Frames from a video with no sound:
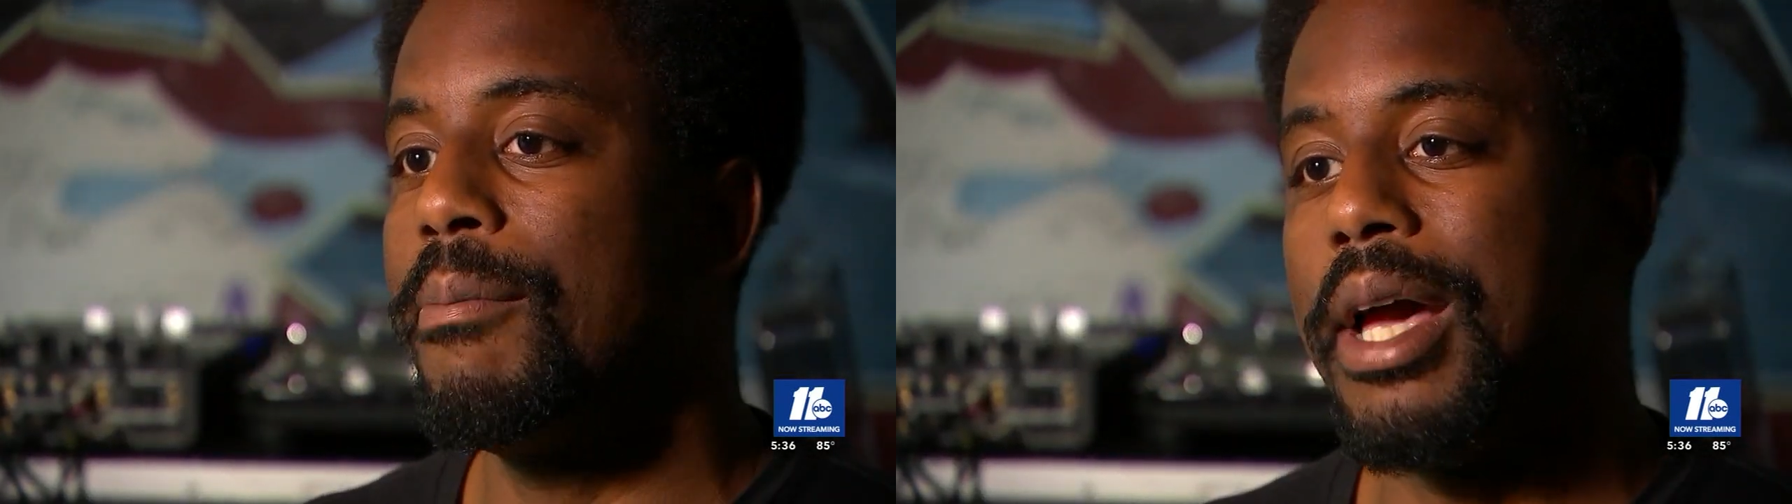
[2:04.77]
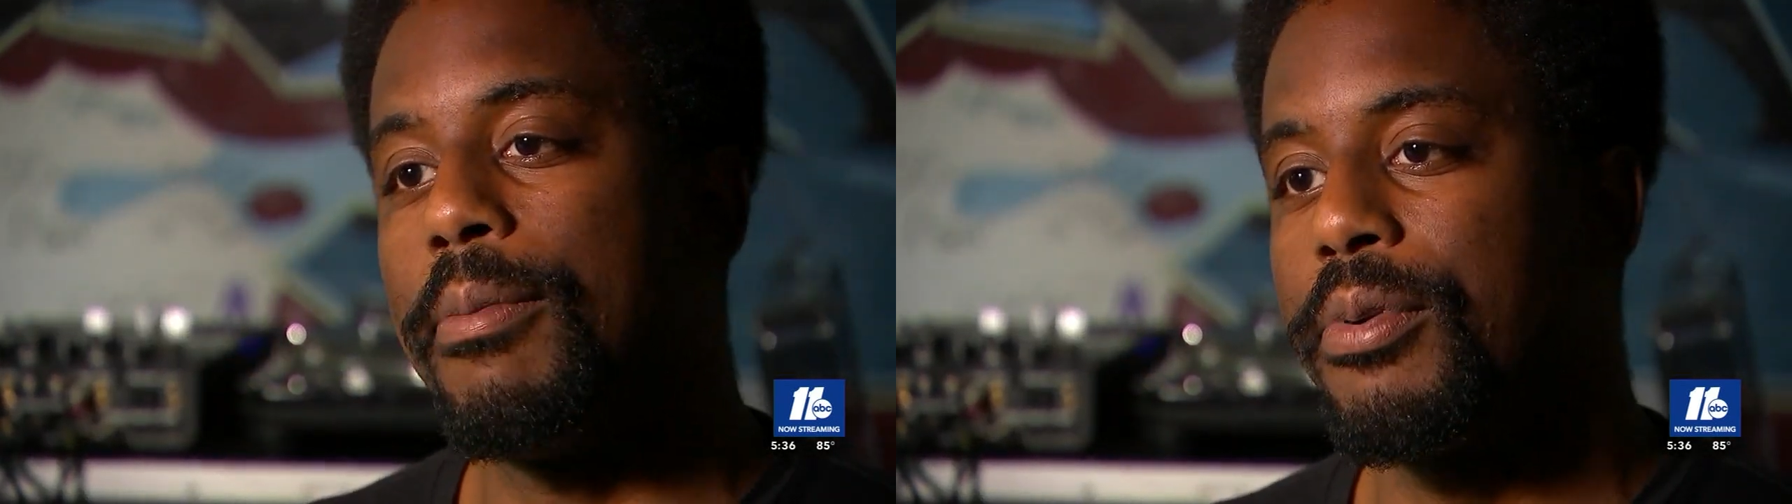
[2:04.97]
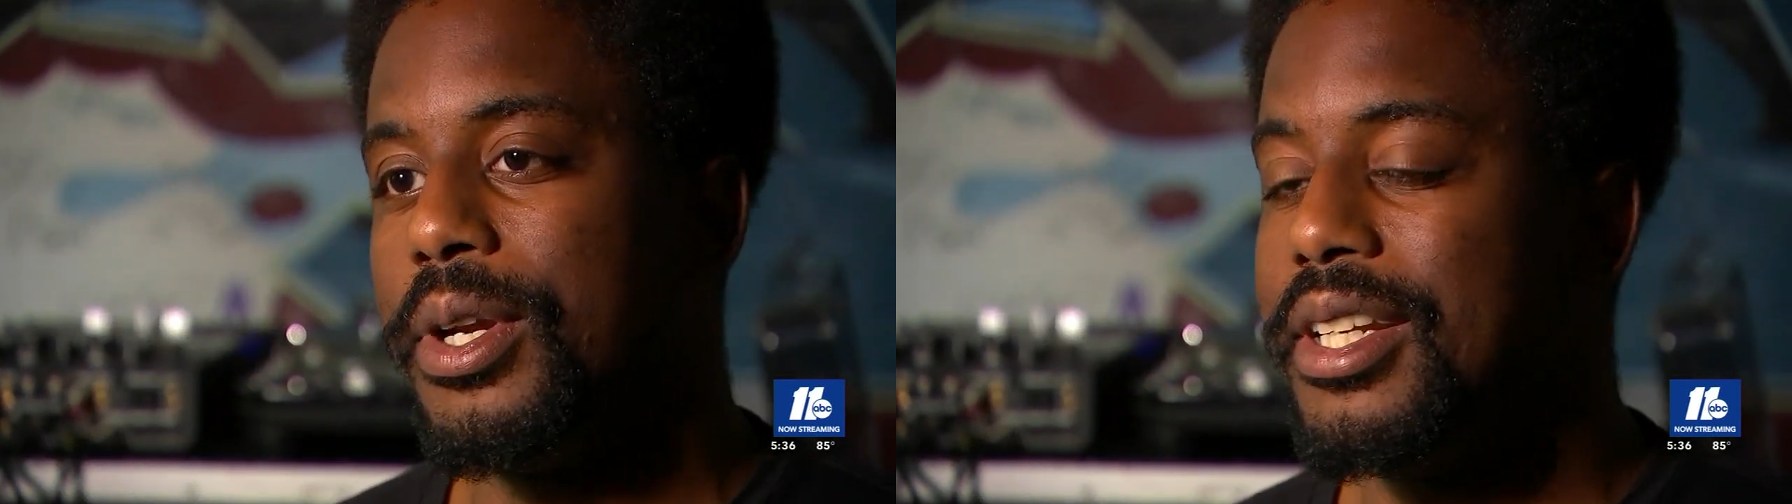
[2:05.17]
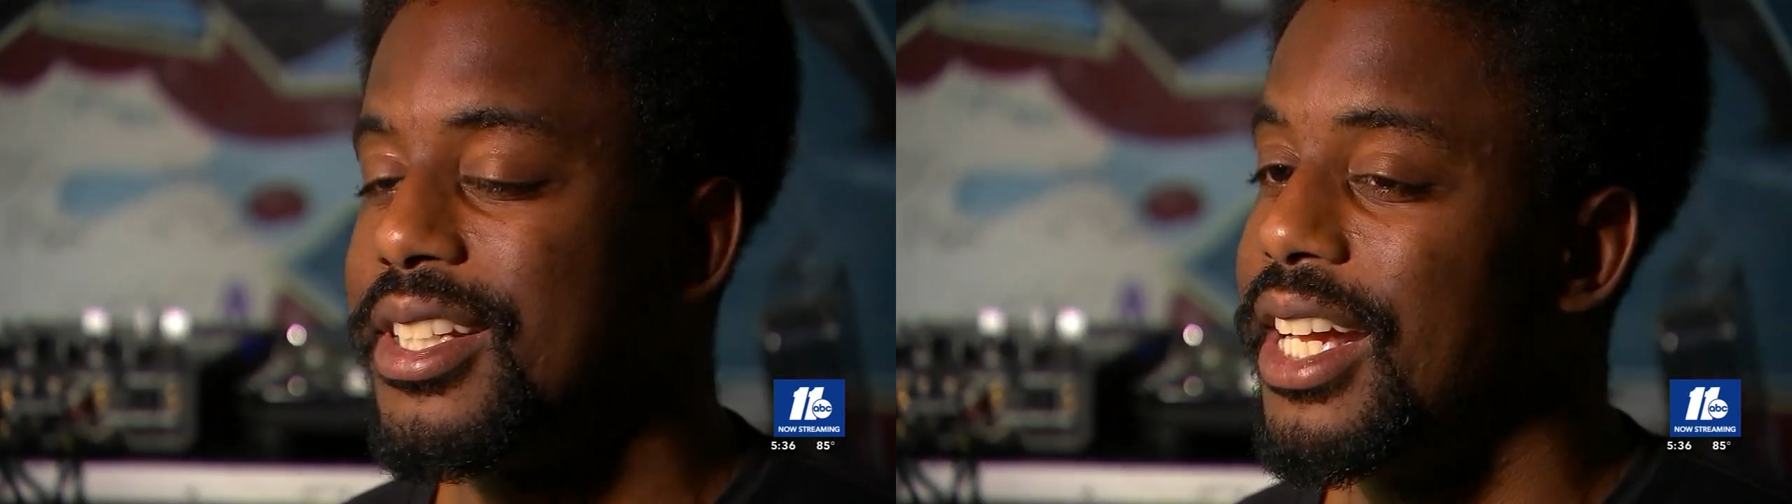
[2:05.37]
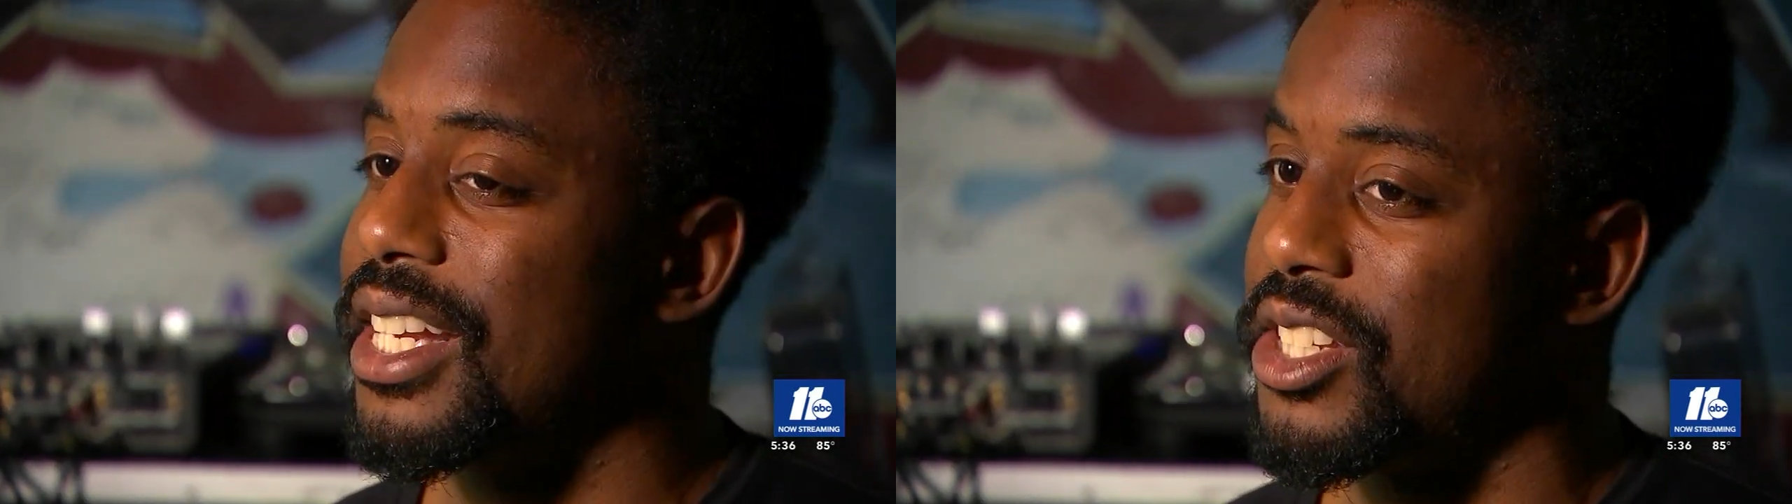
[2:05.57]
I might
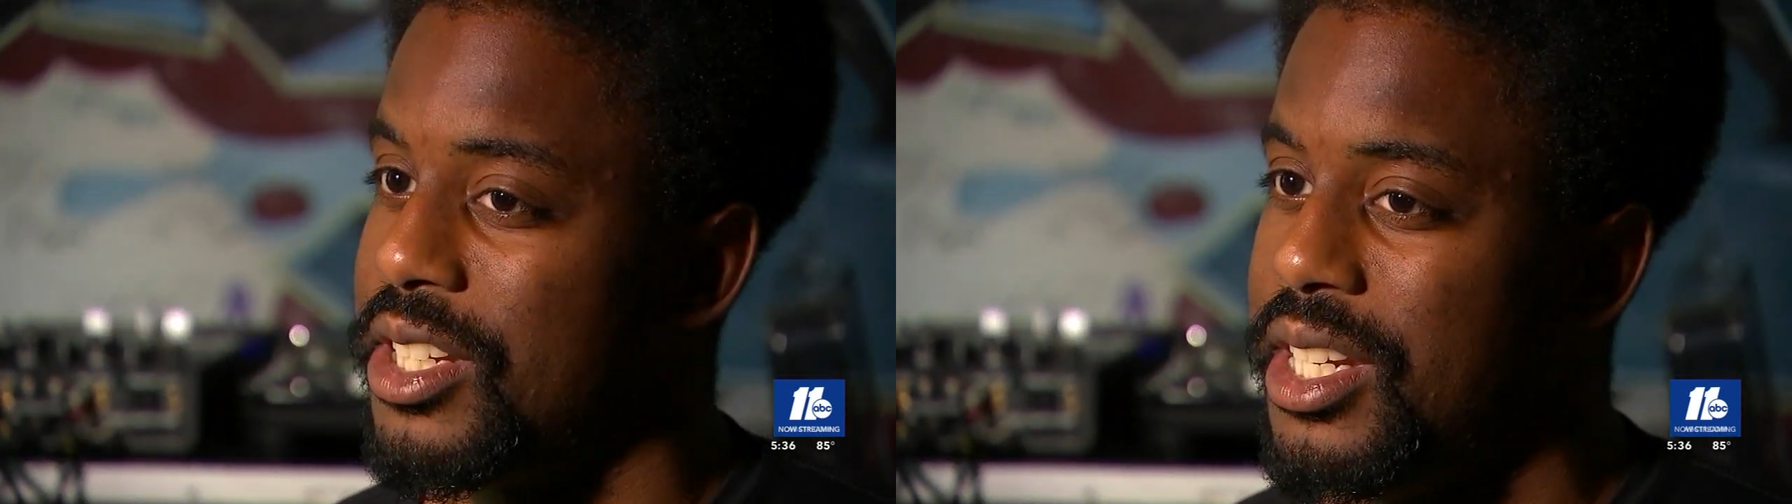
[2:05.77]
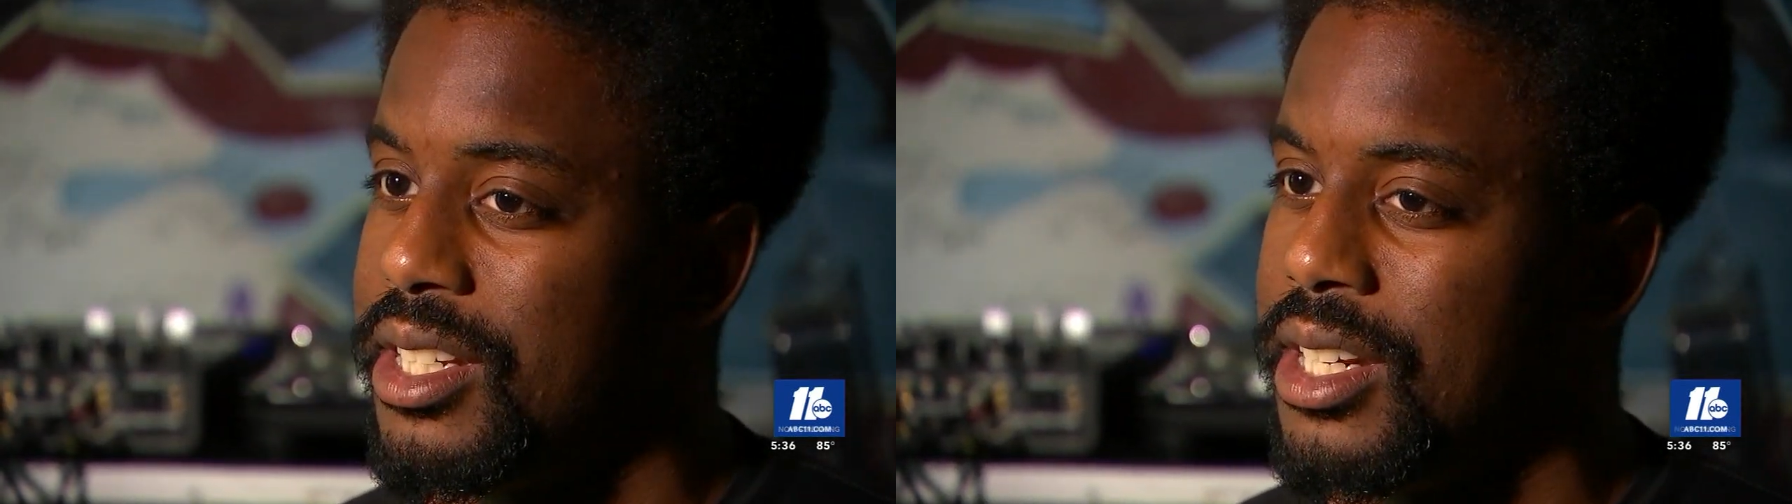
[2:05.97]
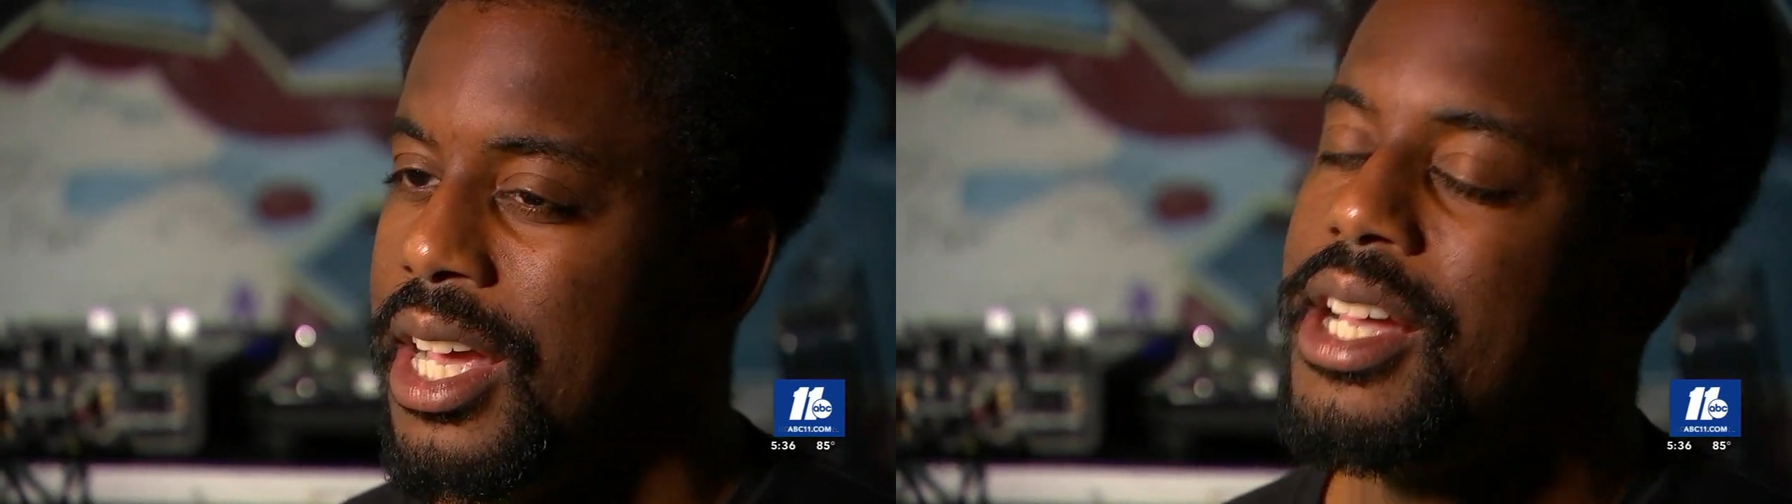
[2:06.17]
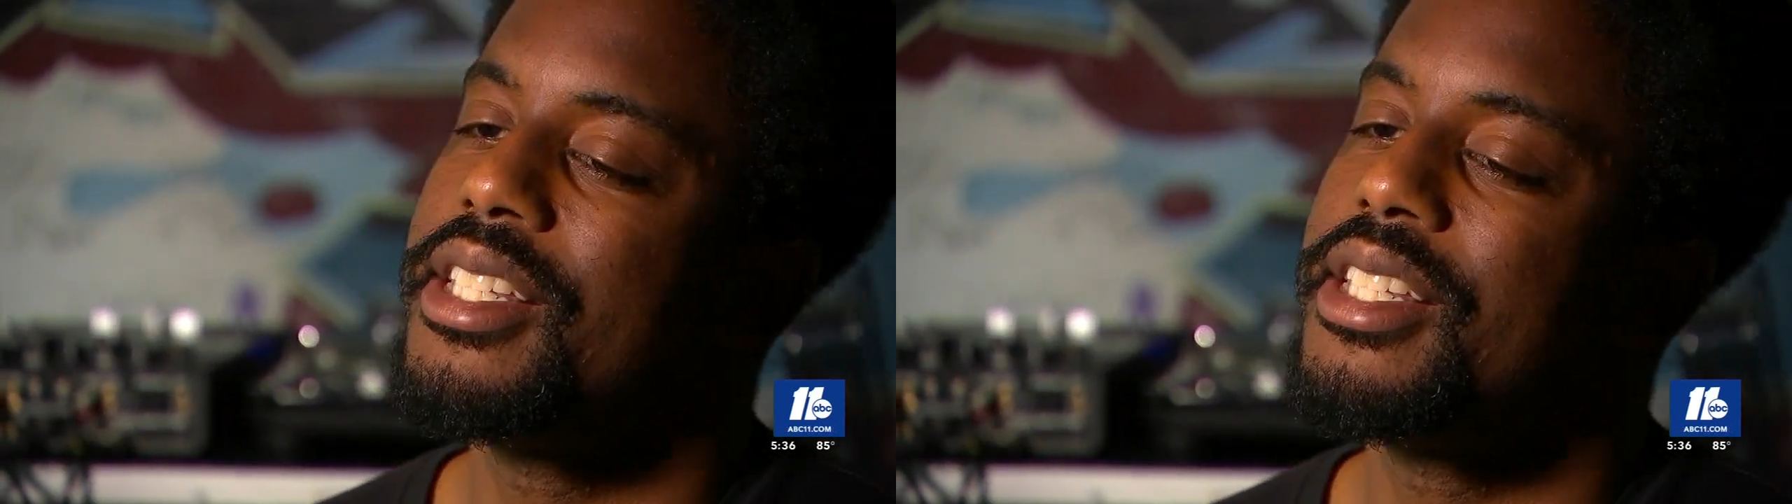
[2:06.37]
preach like sheesh.